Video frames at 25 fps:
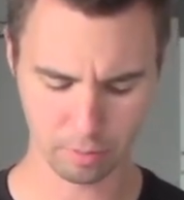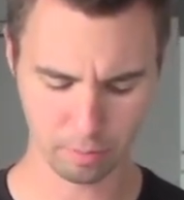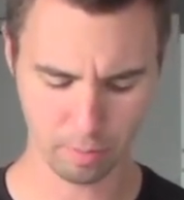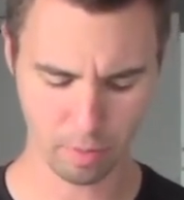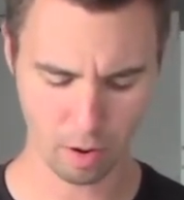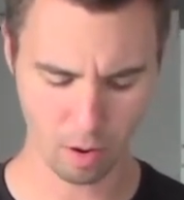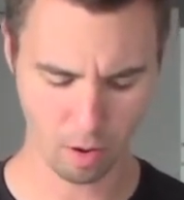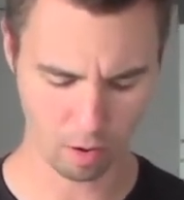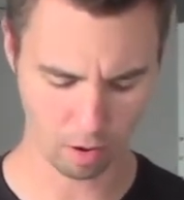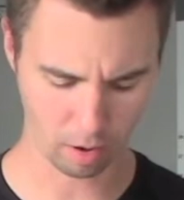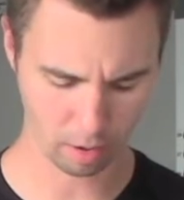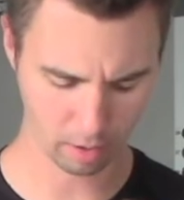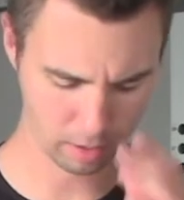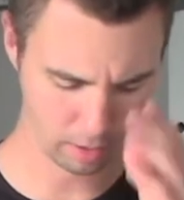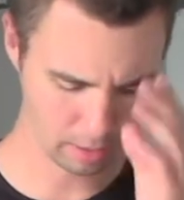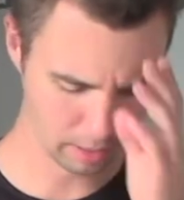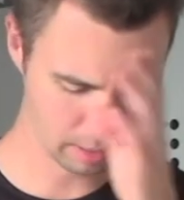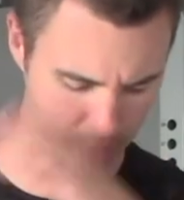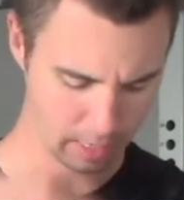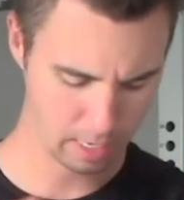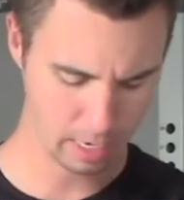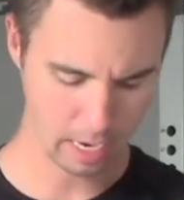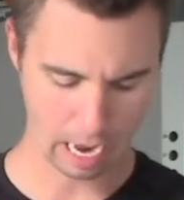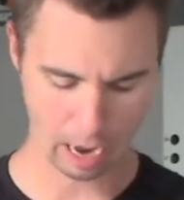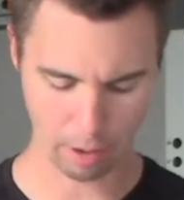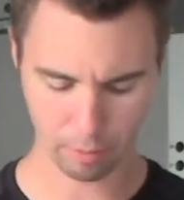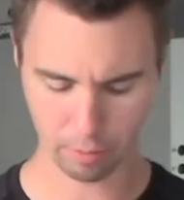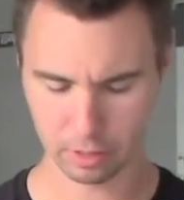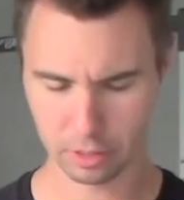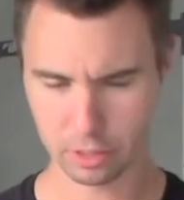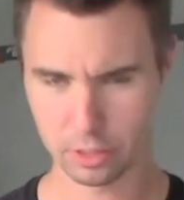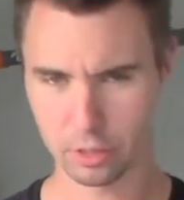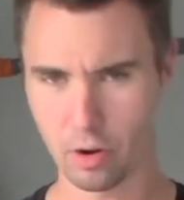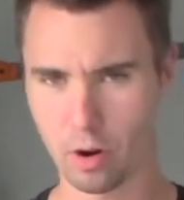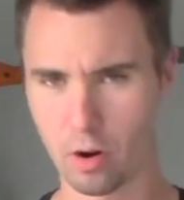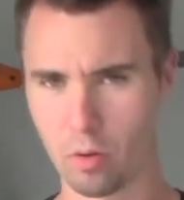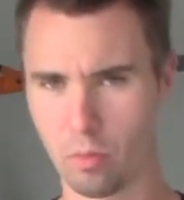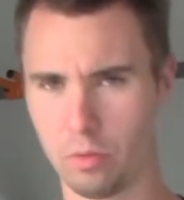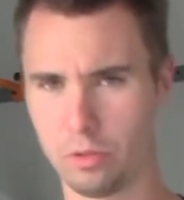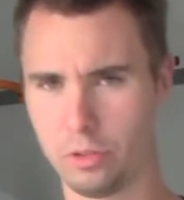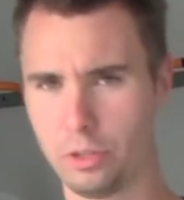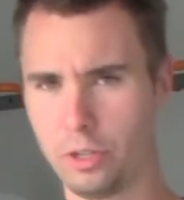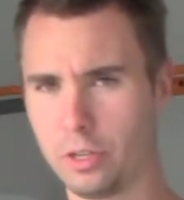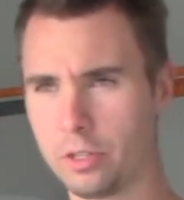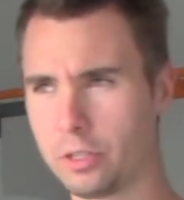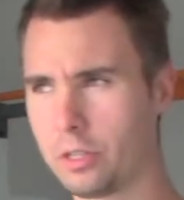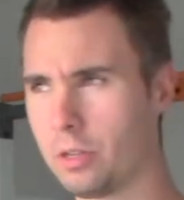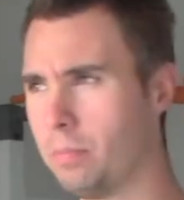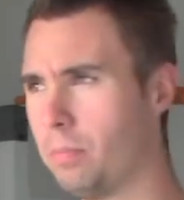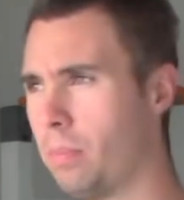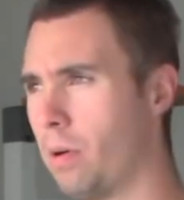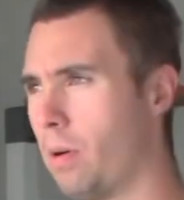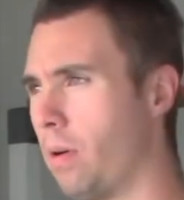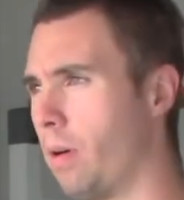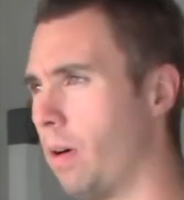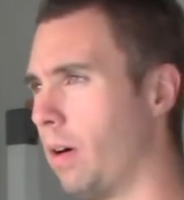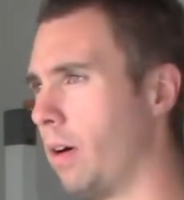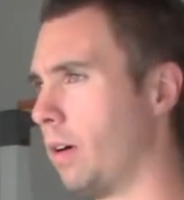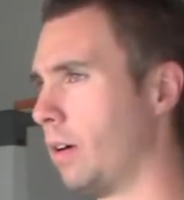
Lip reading: bar. I'm going to start with just the bar.